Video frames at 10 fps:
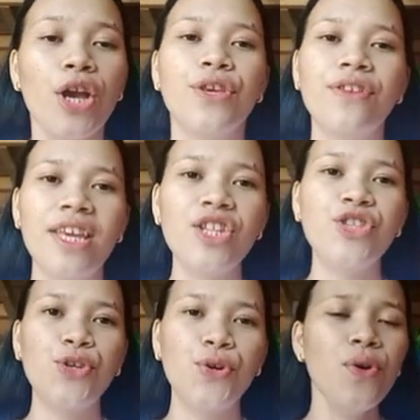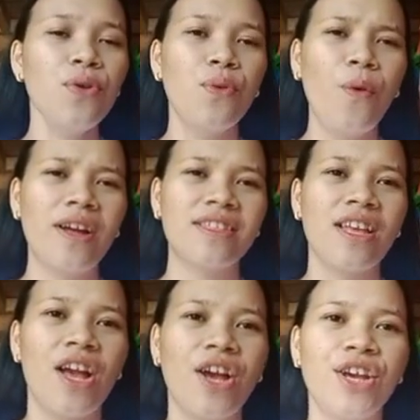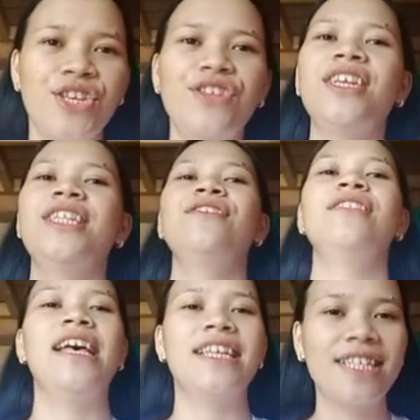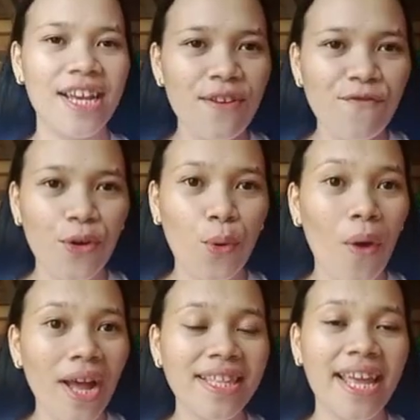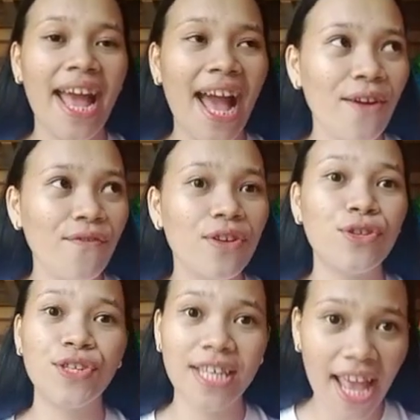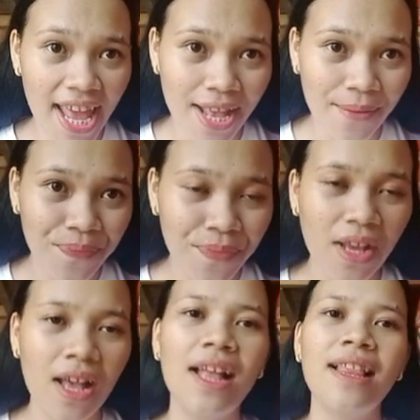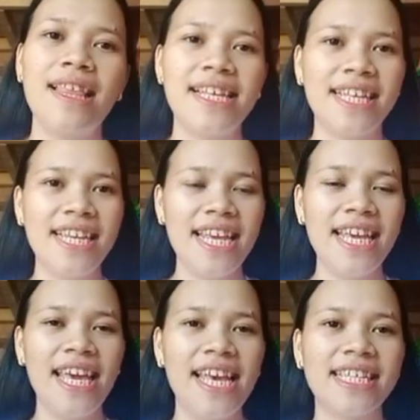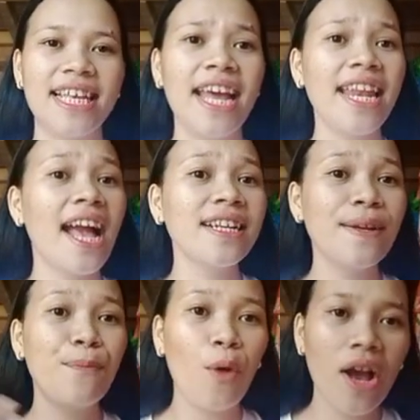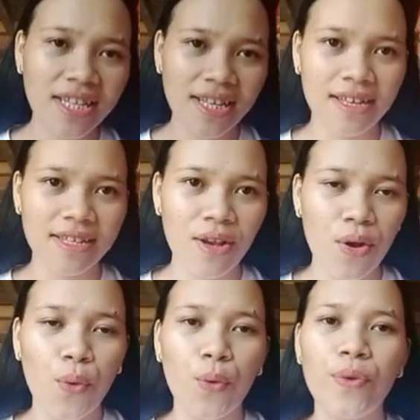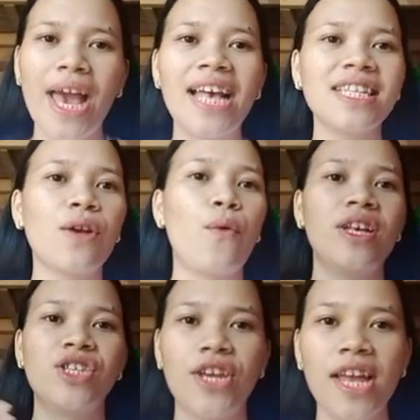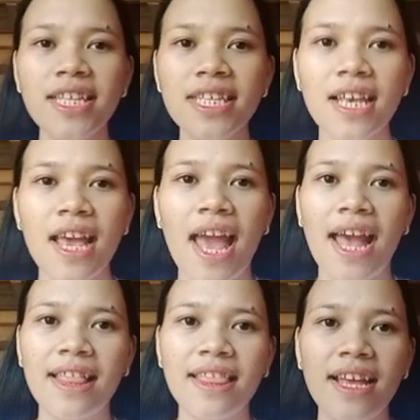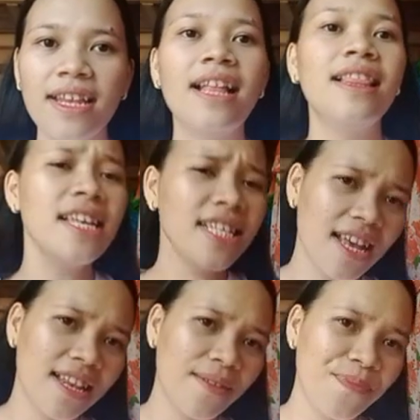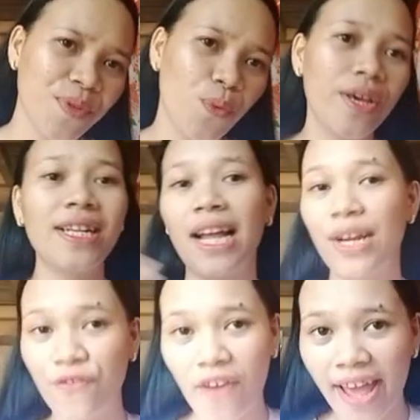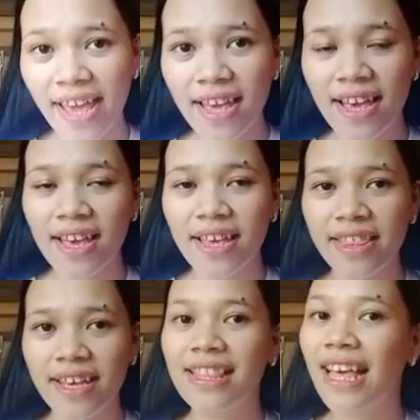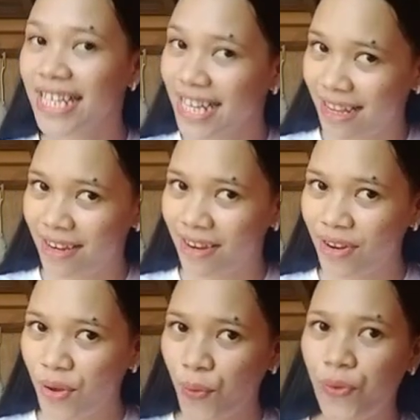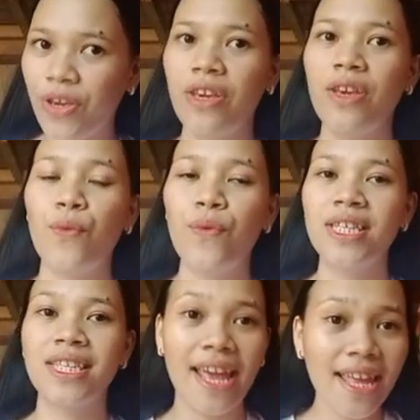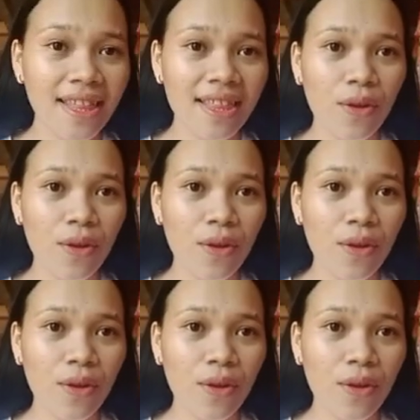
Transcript: you need to what? You need to listen for what they have to say. Listening is an active process. We ask questions and then listen. We clarify, then listen. We restate,